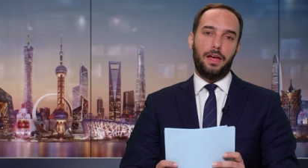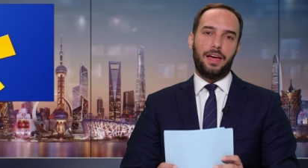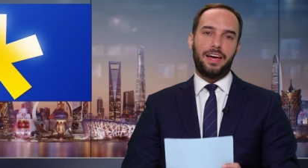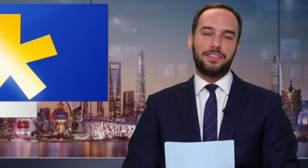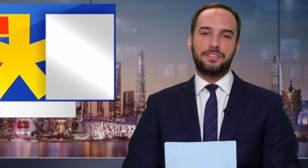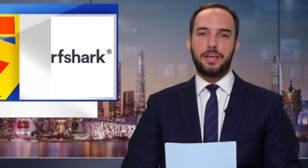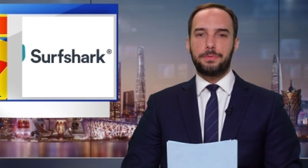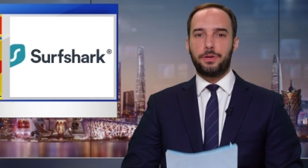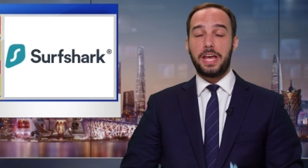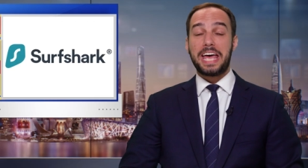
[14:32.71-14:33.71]
And this
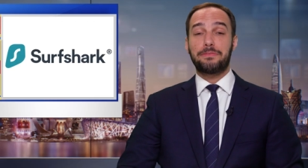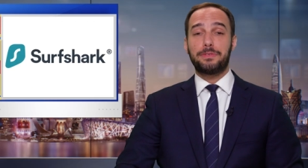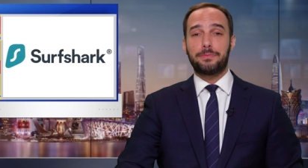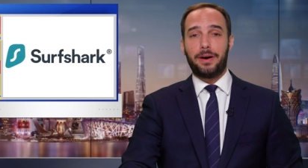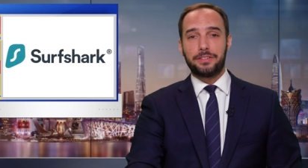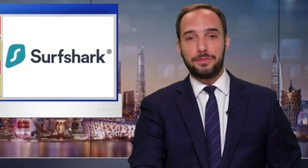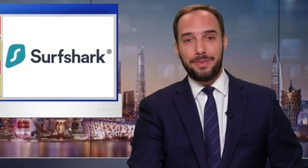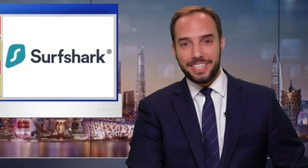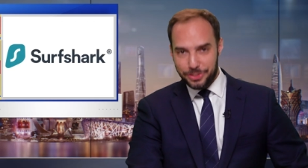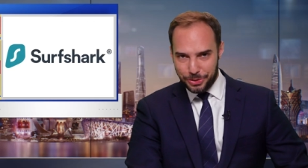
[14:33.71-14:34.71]
episode has been sponsored
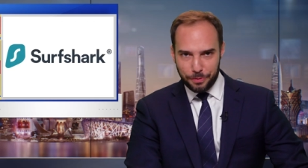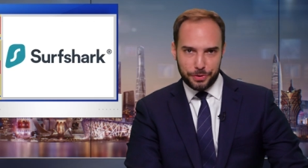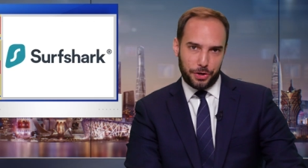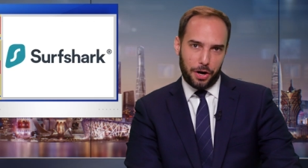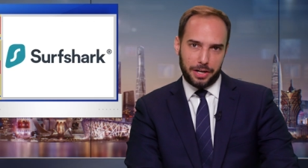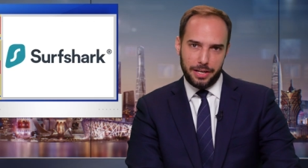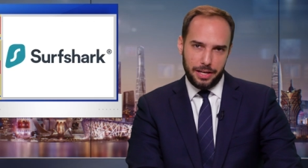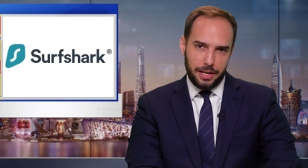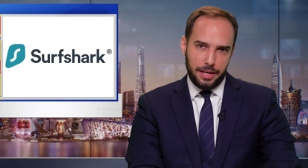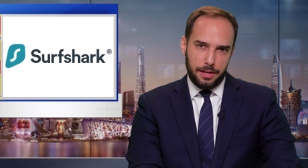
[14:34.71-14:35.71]
by Surfshark.
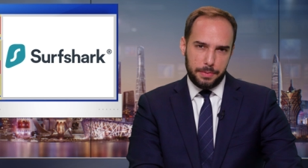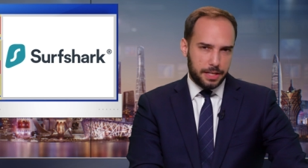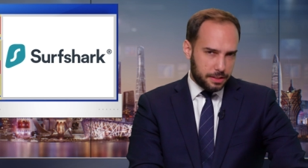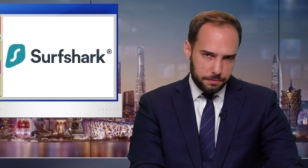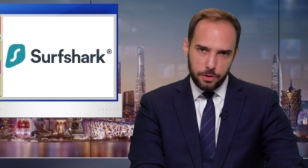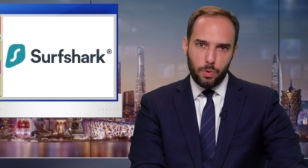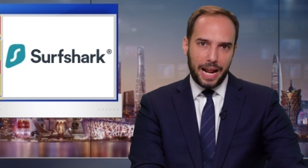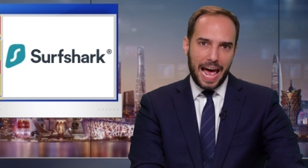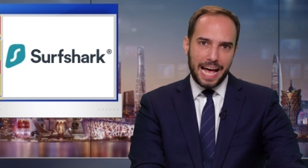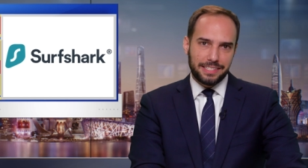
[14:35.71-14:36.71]
Because if you
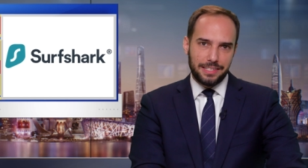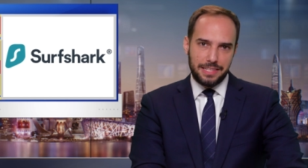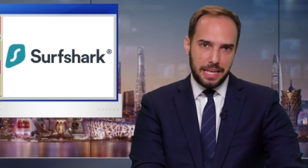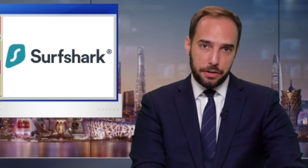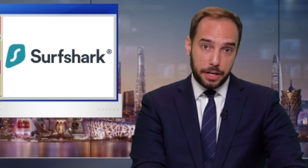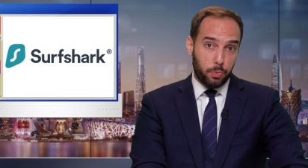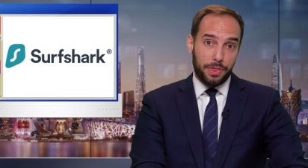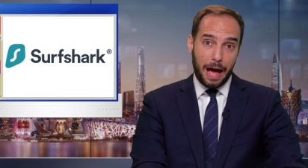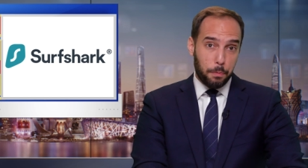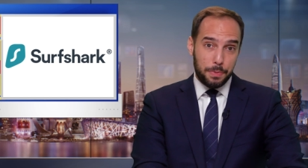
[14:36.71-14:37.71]
want to access the internet
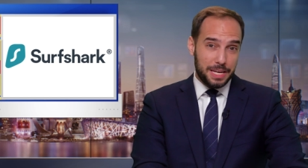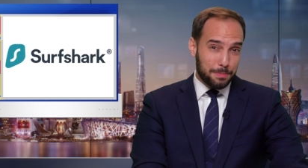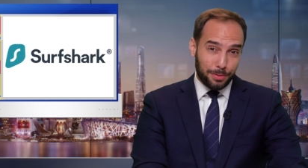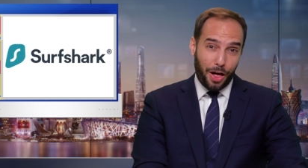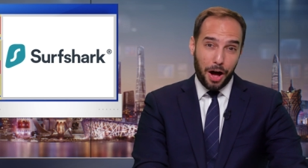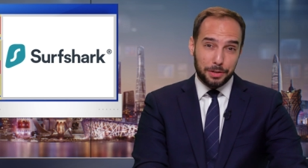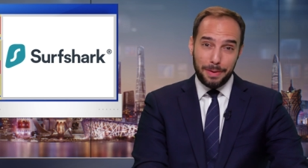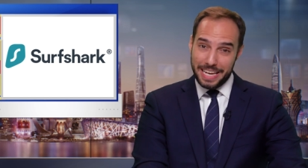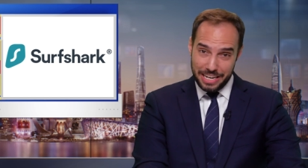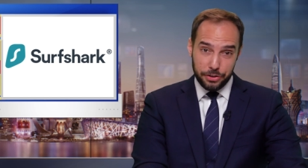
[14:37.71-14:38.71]
without being blocked
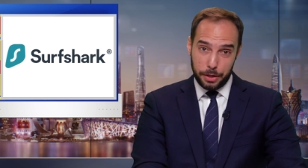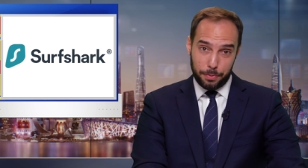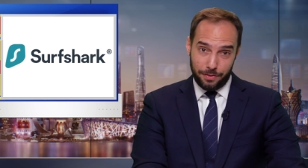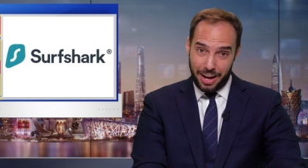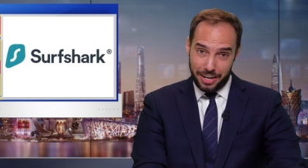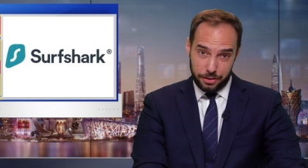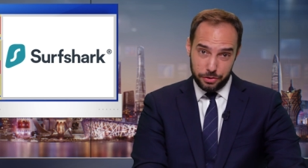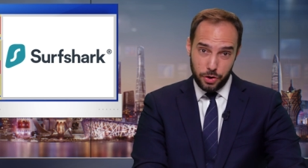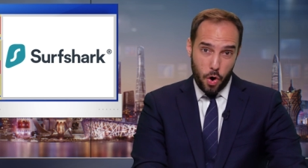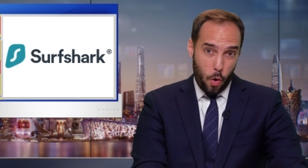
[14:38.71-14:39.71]
by internet
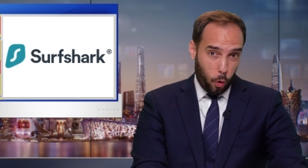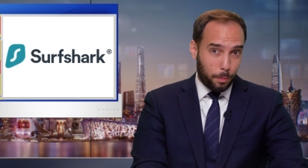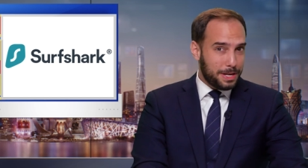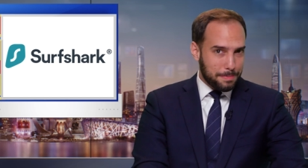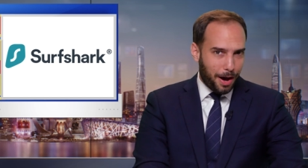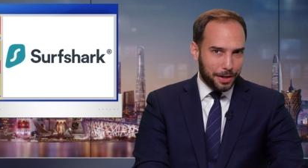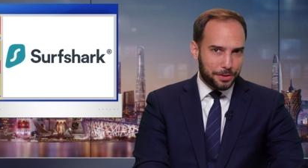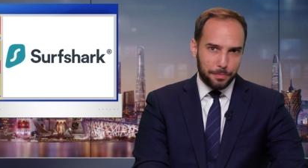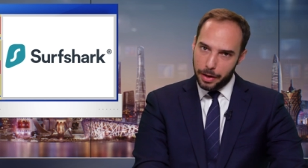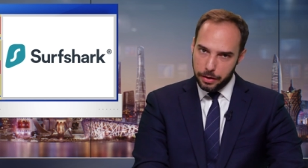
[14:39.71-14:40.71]
providers or being
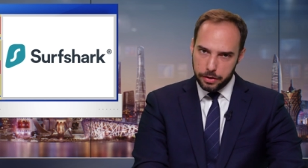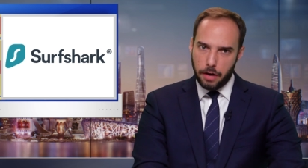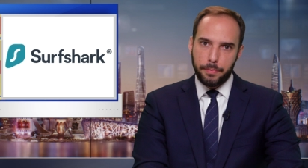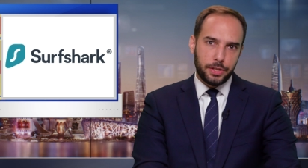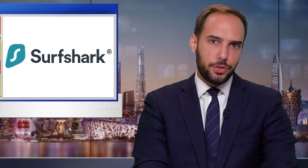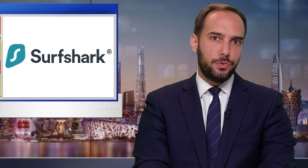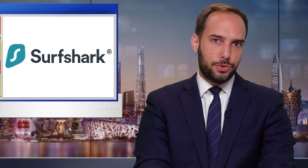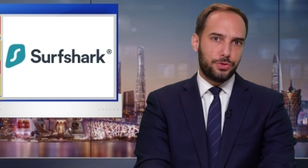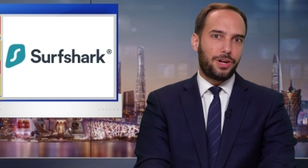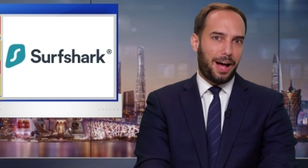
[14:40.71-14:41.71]
monitored by your government, you
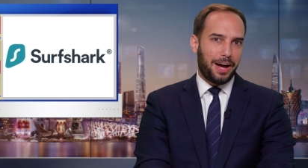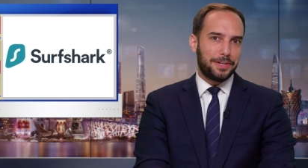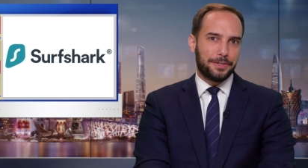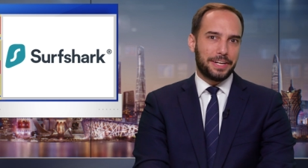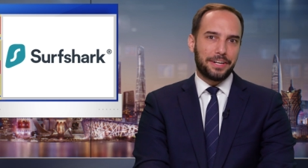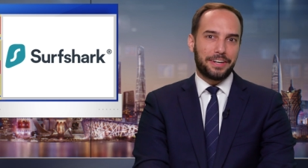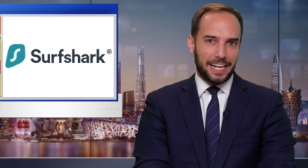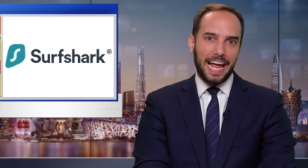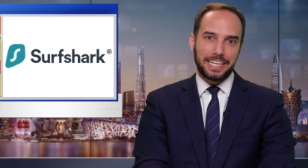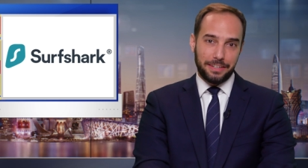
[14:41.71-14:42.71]
should hide your
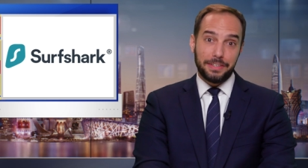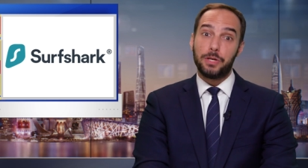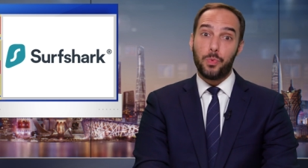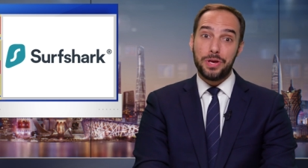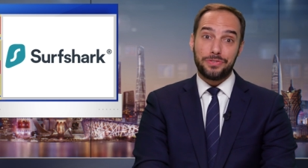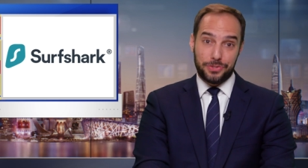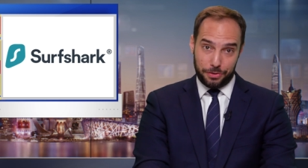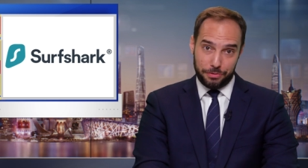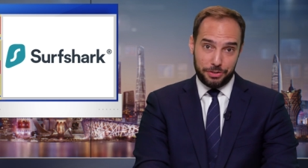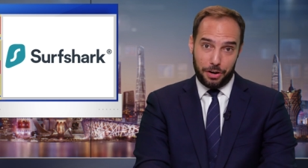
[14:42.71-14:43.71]
internet activity with
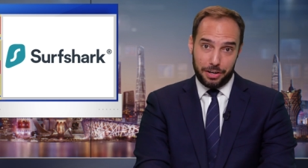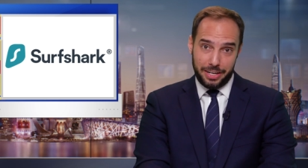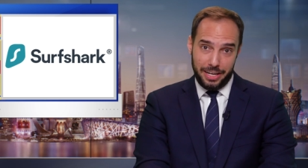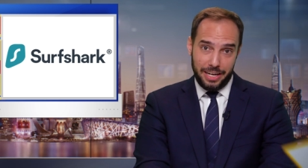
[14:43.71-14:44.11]
Surfshark.